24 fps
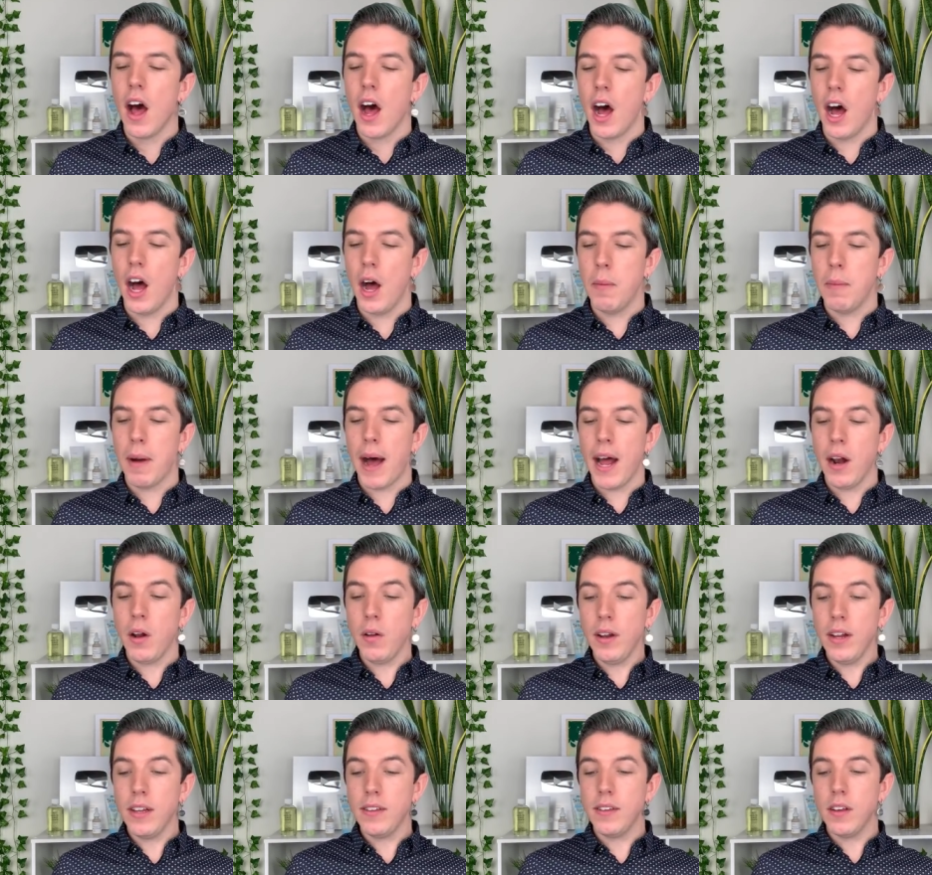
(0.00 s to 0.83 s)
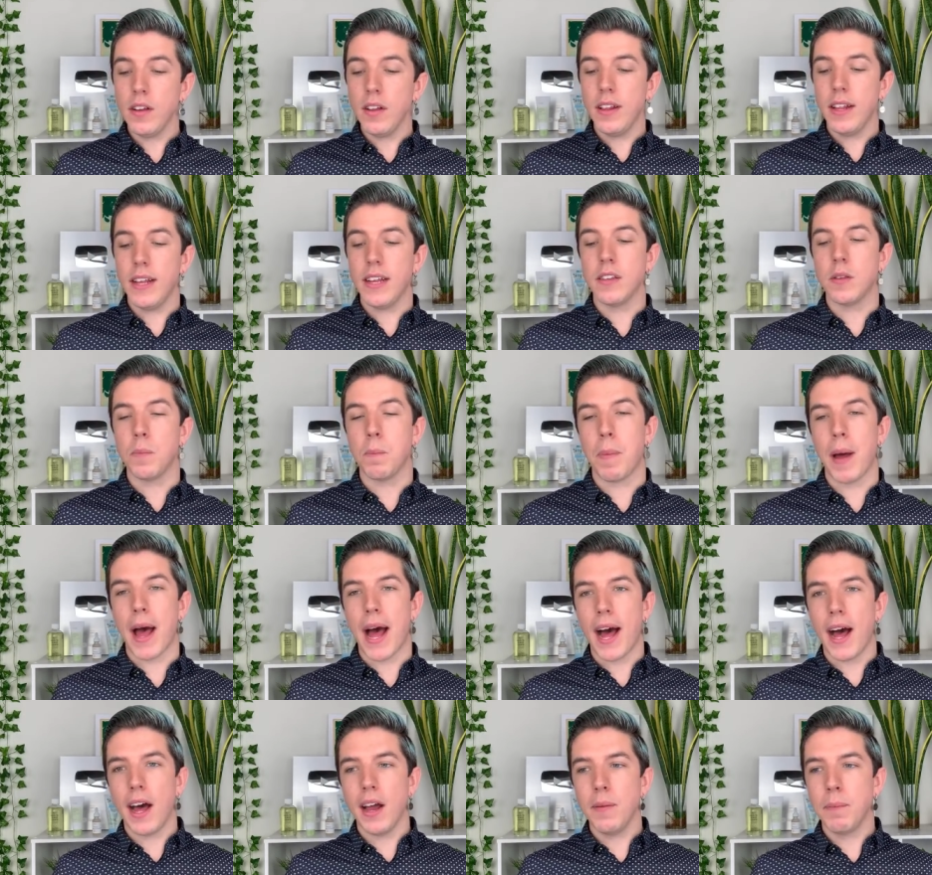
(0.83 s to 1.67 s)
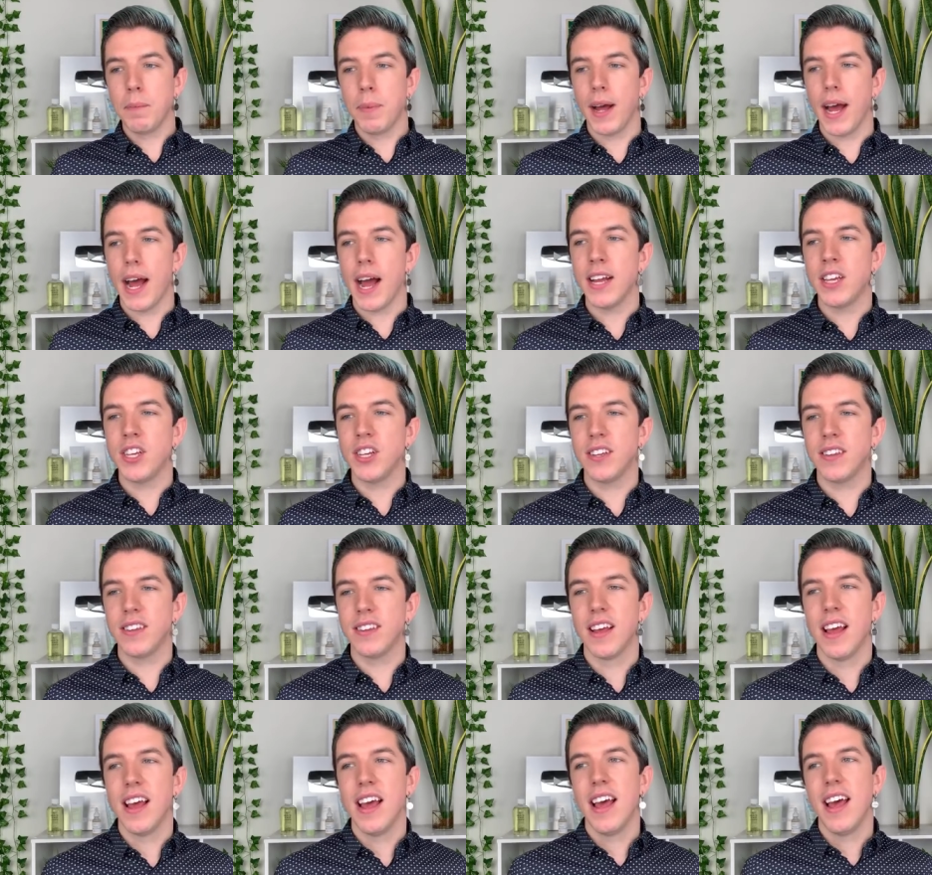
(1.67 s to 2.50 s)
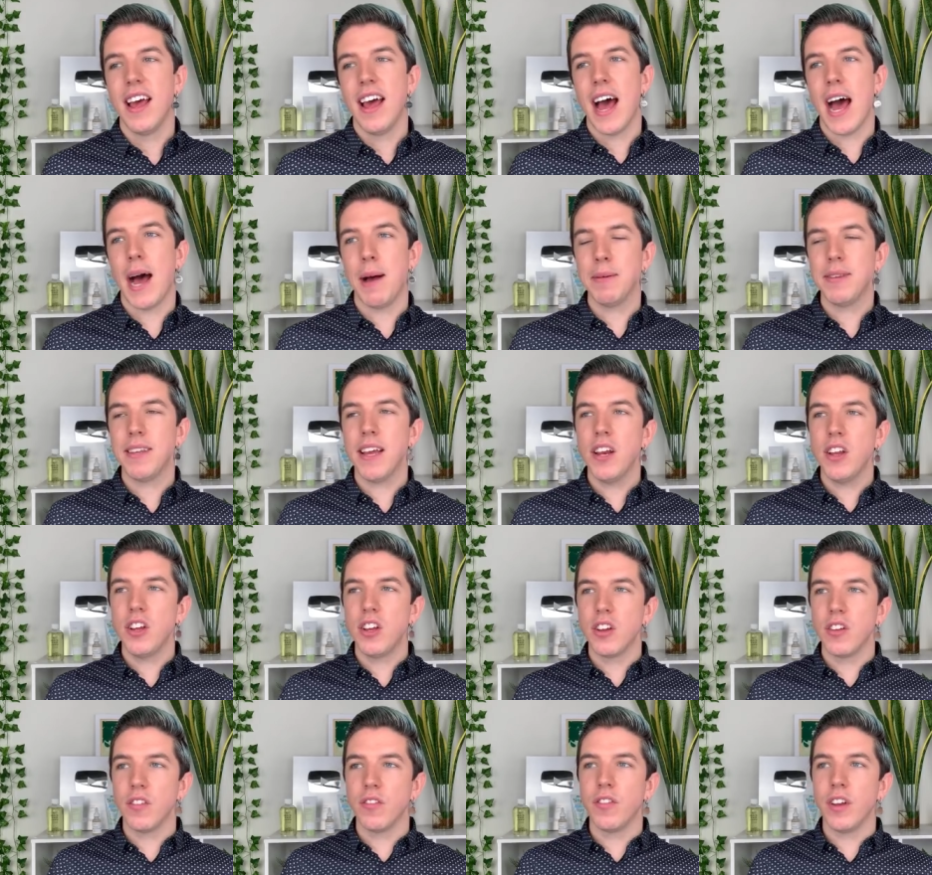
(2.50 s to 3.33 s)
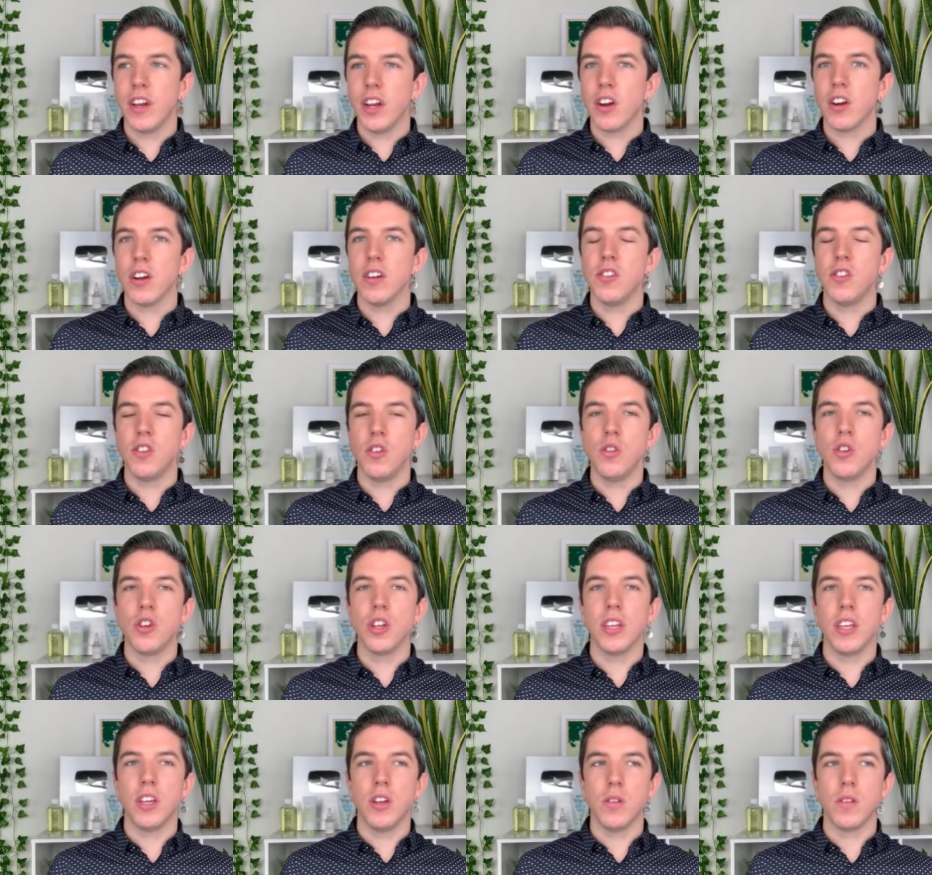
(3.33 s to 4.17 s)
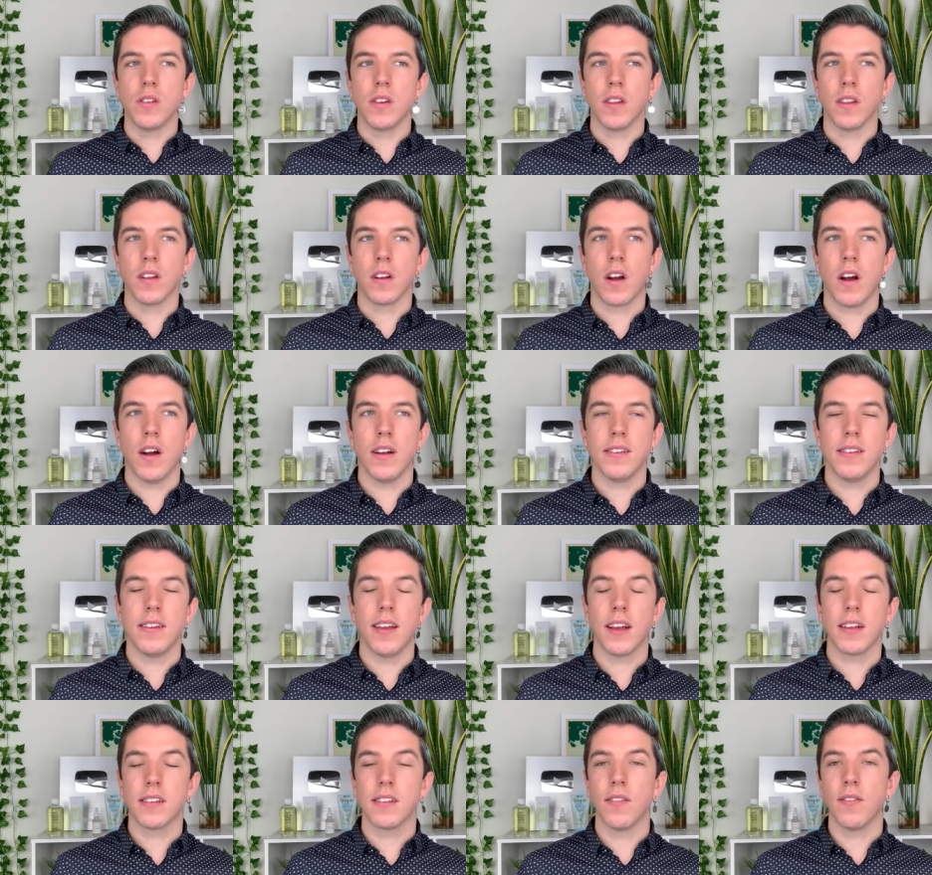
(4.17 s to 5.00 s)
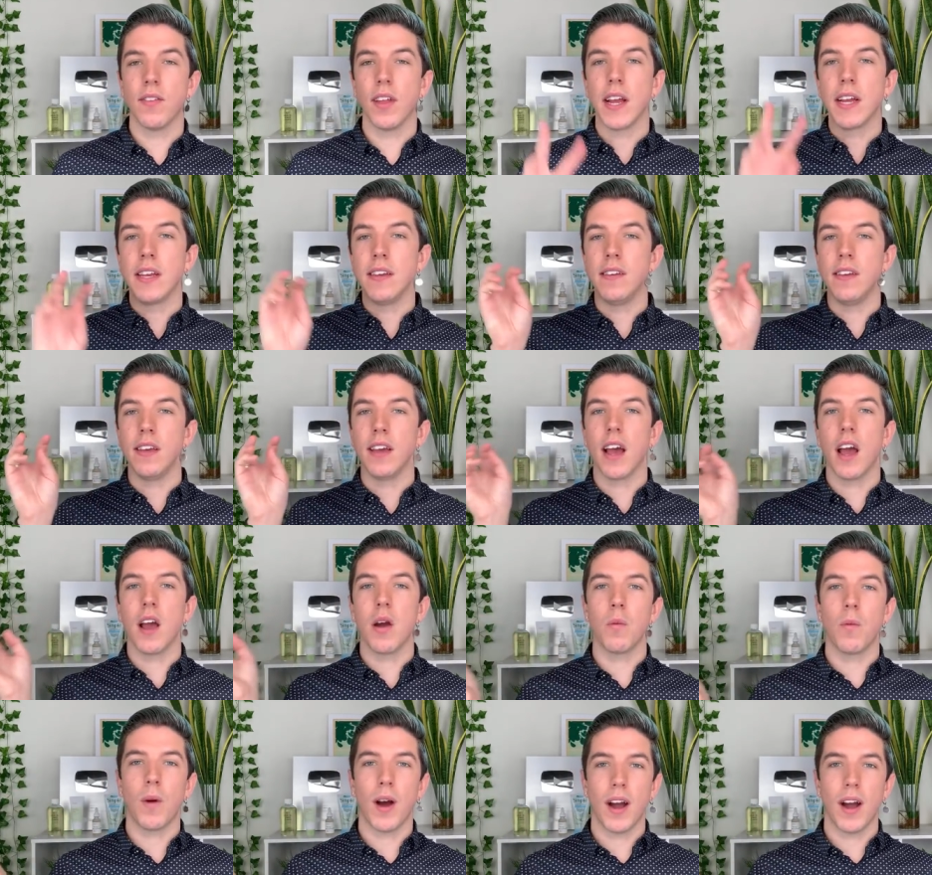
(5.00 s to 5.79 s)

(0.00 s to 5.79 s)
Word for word: Um, I don't necessarily think it's bad, but I just, apple cider vinegar is usually used in the context of like DIY